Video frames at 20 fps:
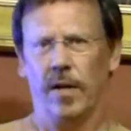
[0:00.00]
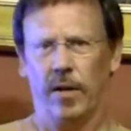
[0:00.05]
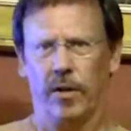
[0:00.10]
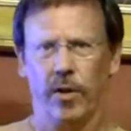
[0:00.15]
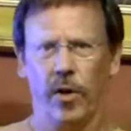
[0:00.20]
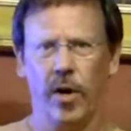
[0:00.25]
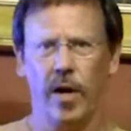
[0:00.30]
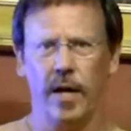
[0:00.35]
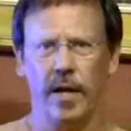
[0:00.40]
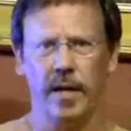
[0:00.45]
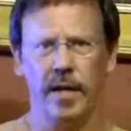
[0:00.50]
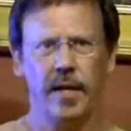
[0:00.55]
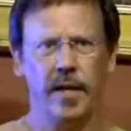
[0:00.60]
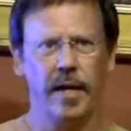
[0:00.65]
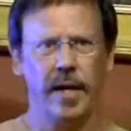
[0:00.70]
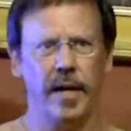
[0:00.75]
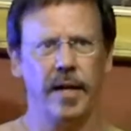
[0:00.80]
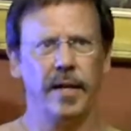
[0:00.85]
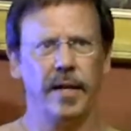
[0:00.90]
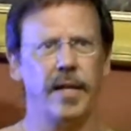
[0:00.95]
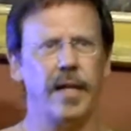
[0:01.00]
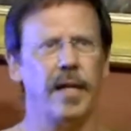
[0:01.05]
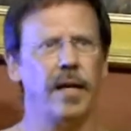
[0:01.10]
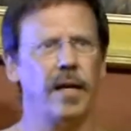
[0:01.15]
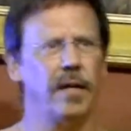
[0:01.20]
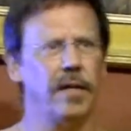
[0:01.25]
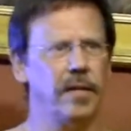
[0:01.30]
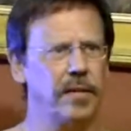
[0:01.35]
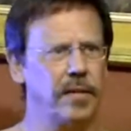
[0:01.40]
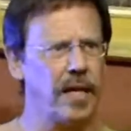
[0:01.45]
Laura and
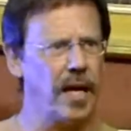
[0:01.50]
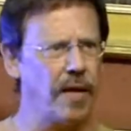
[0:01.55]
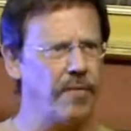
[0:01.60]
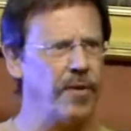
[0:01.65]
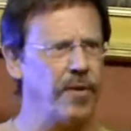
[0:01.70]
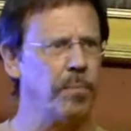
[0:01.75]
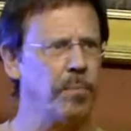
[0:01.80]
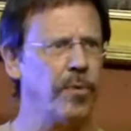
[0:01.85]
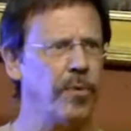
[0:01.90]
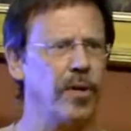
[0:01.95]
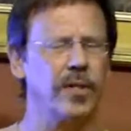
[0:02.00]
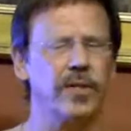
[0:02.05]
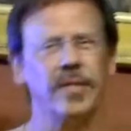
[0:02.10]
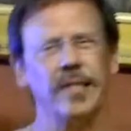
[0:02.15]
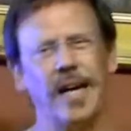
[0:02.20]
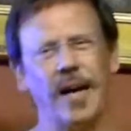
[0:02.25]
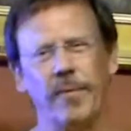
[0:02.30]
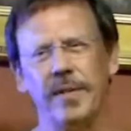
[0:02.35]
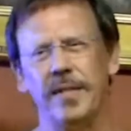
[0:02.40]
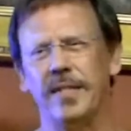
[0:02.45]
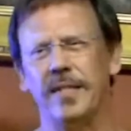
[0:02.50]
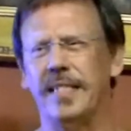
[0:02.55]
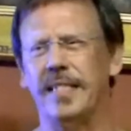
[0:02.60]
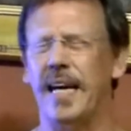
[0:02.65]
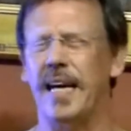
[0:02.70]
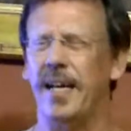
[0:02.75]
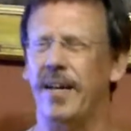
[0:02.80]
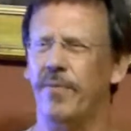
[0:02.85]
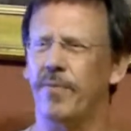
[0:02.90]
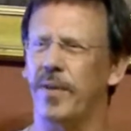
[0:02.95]
Kevin Brooks, I would
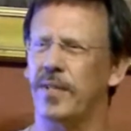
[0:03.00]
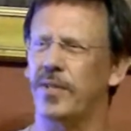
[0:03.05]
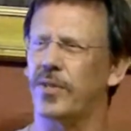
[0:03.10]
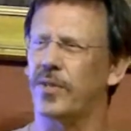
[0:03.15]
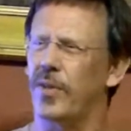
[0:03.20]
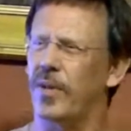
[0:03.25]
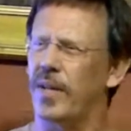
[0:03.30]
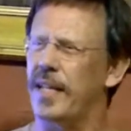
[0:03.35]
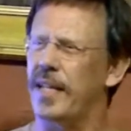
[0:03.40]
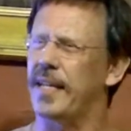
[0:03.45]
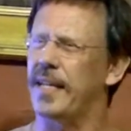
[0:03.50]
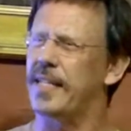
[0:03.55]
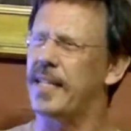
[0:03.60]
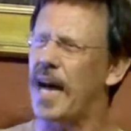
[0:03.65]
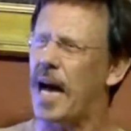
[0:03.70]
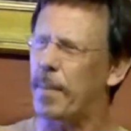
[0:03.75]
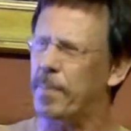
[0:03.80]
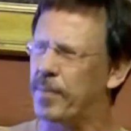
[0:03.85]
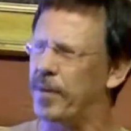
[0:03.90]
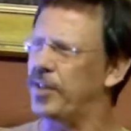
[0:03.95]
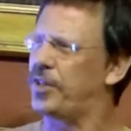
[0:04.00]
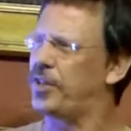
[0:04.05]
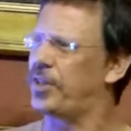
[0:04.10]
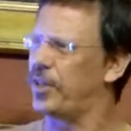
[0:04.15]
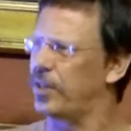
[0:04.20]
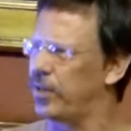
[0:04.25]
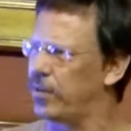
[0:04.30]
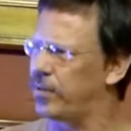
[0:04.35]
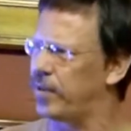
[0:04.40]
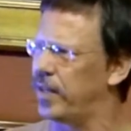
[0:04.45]
say, was sort of the adopted
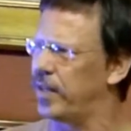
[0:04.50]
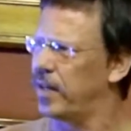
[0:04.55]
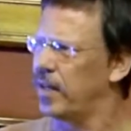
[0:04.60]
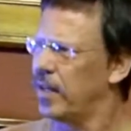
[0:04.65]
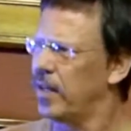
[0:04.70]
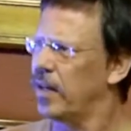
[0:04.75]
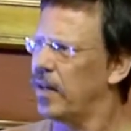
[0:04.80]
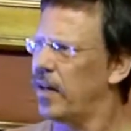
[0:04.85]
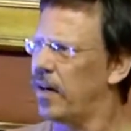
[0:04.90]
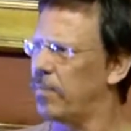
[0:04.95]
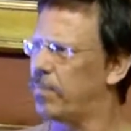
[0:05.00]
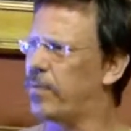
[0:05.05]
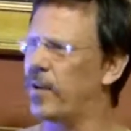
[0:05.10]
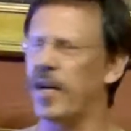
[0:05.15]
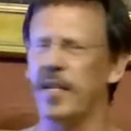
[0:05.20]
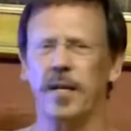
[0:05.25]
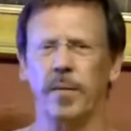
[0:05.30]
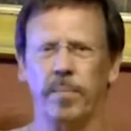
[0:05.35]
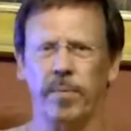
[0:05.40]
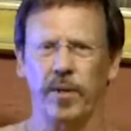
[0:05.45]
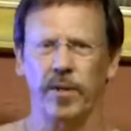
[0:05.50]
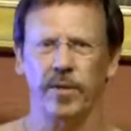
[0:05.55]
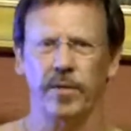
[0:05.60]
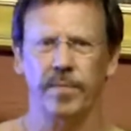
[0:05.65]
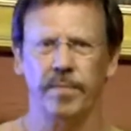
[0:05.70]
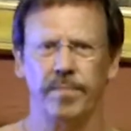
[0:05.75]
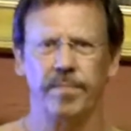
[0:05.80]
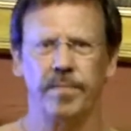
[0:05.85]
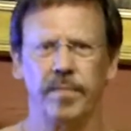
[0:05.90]
children of Brother Blue.